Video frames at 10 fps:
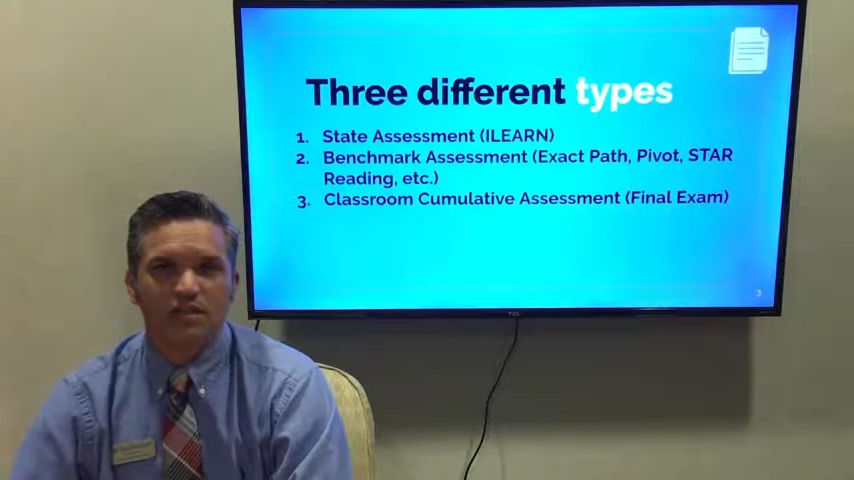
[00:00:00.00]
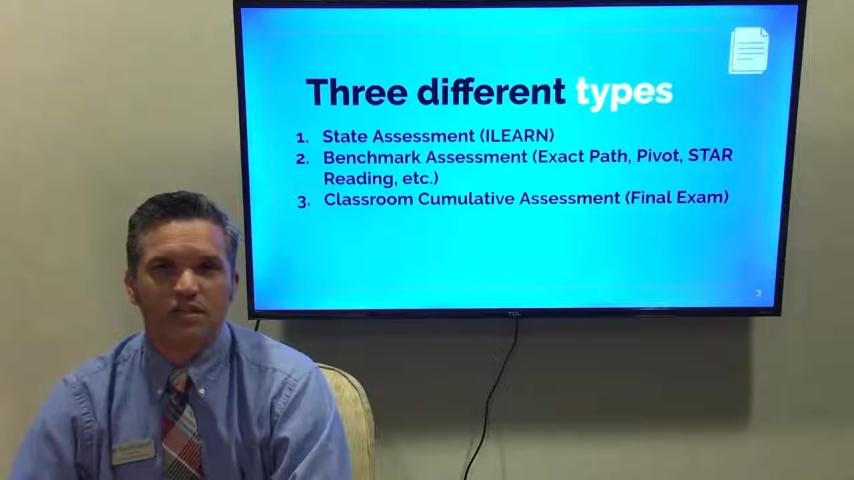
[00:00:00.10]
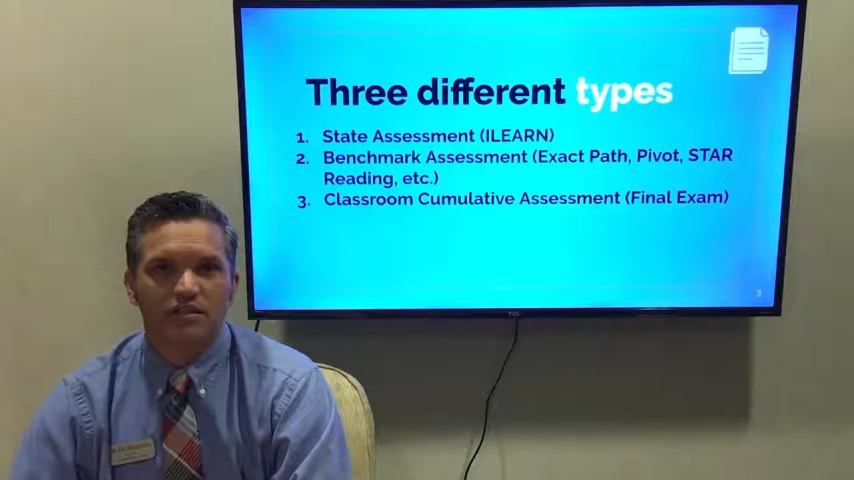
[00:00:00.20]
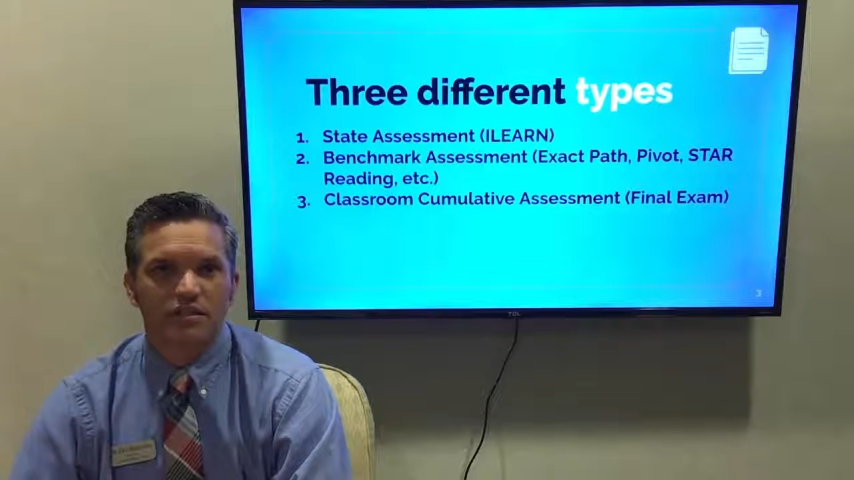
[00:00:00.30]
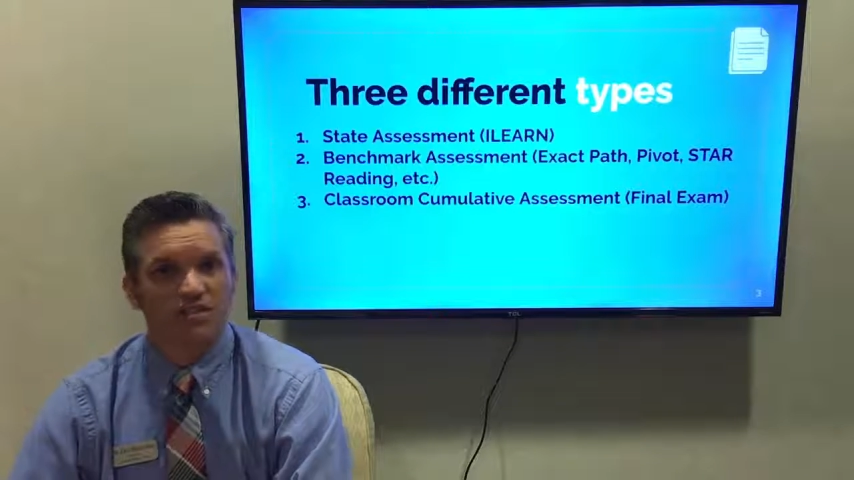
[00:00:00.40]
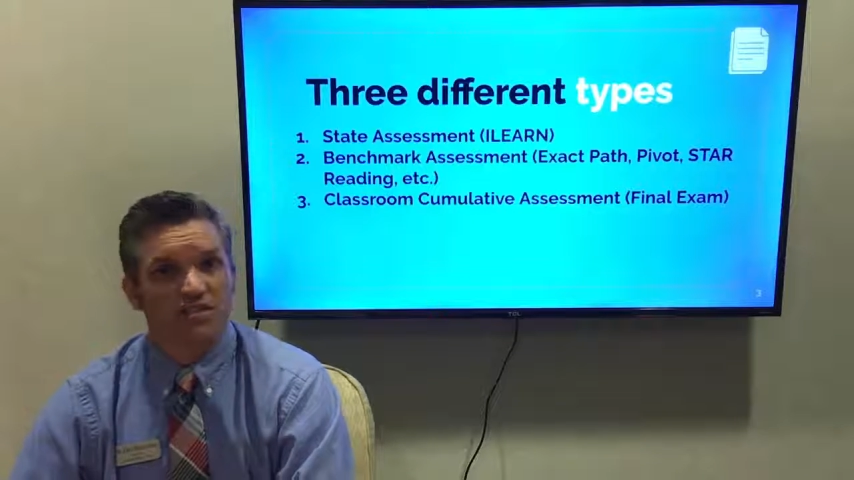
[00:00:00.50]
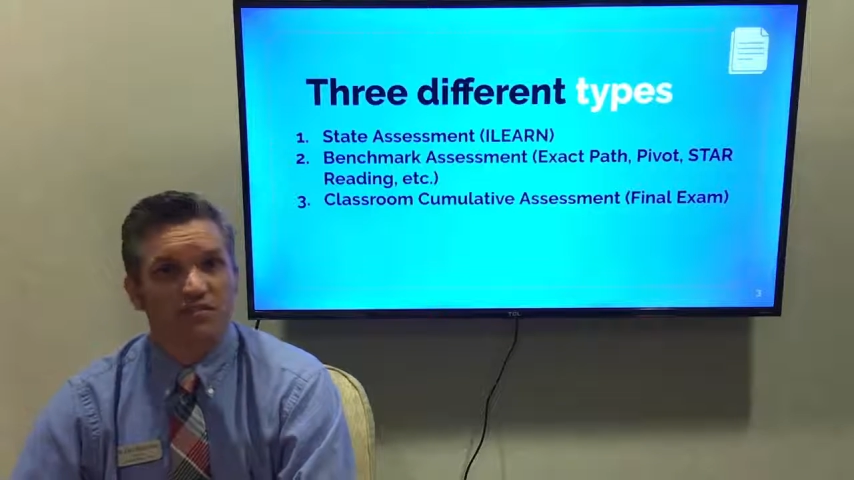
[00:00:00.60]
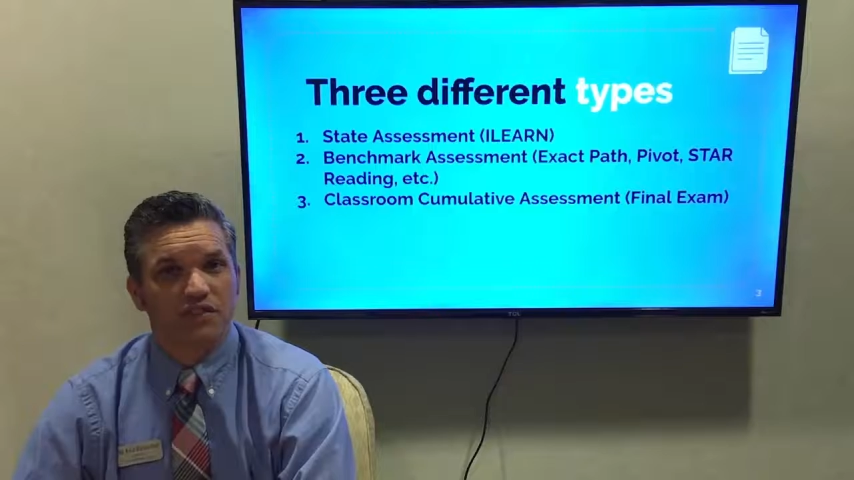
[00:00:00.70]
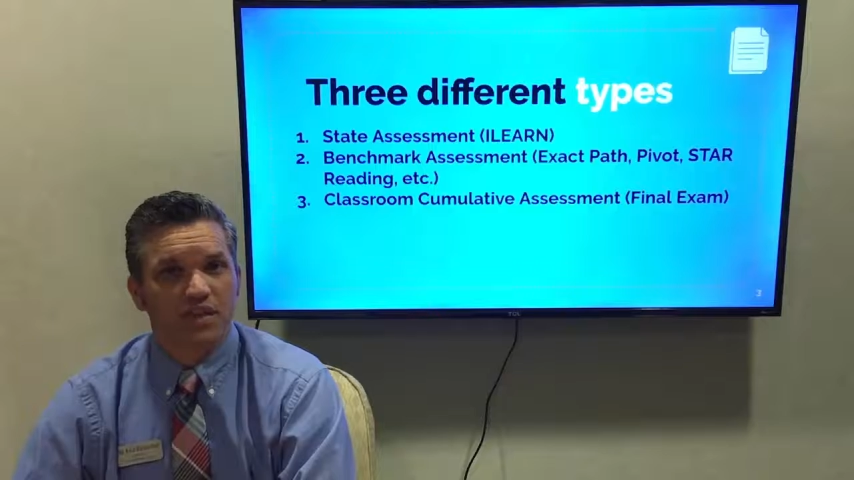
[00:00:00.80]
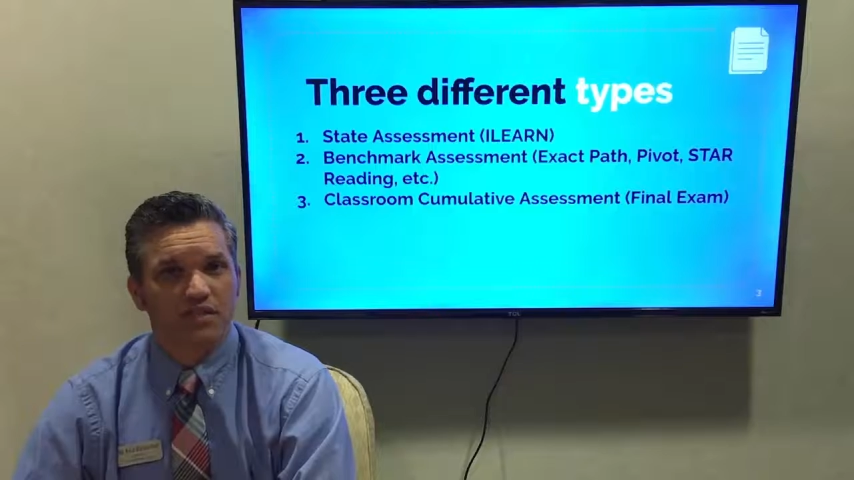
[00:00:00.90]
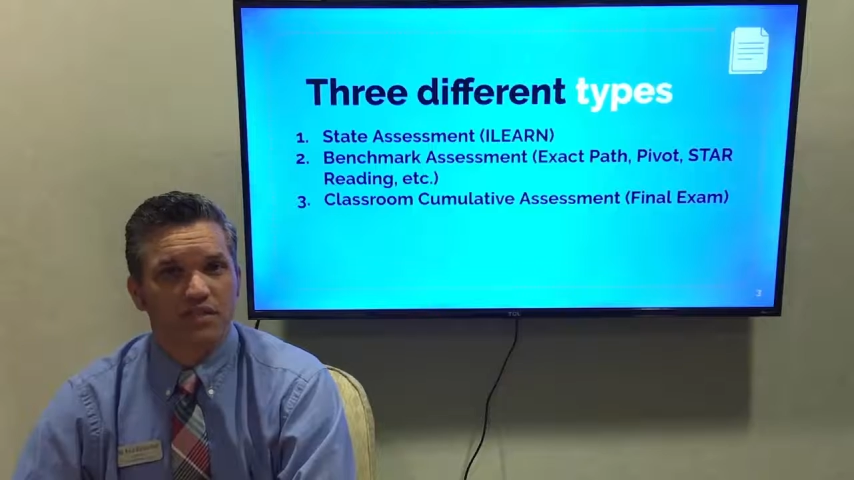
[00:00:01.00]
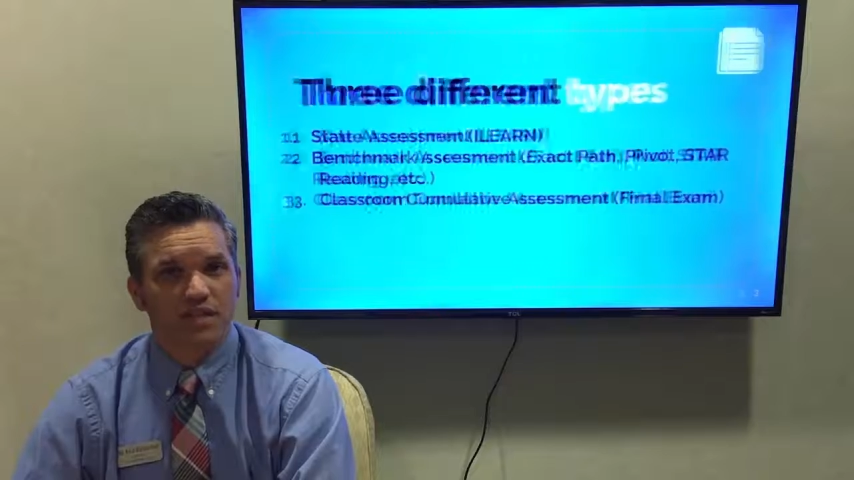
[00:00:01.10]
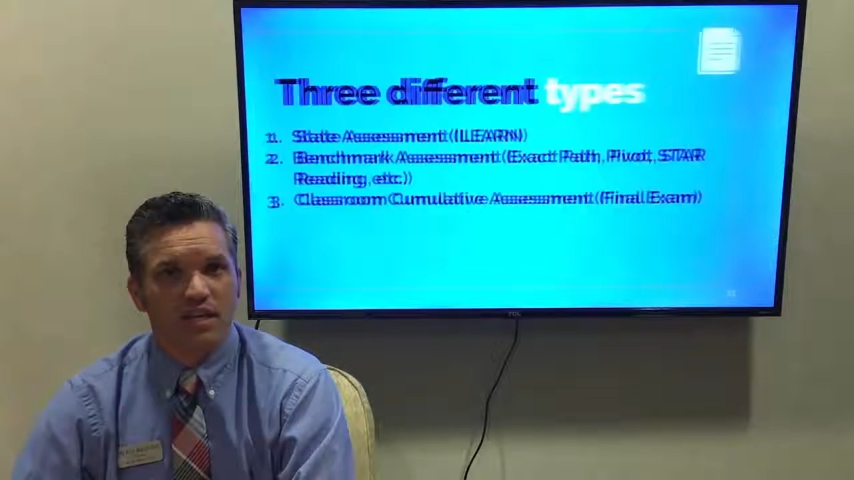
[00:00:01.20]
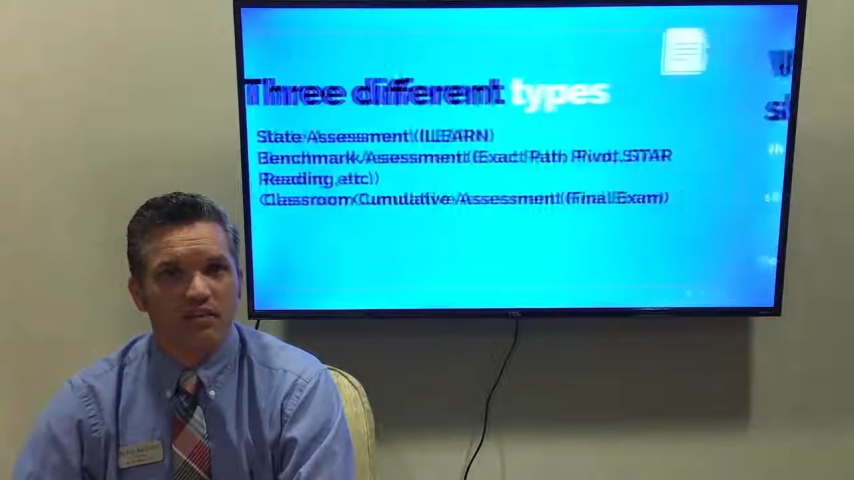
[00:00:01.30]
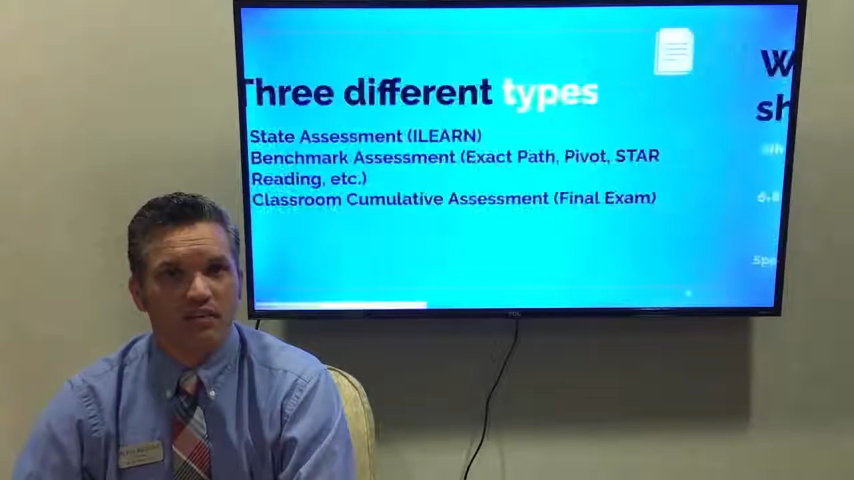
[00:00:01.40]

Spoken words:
such as a final exam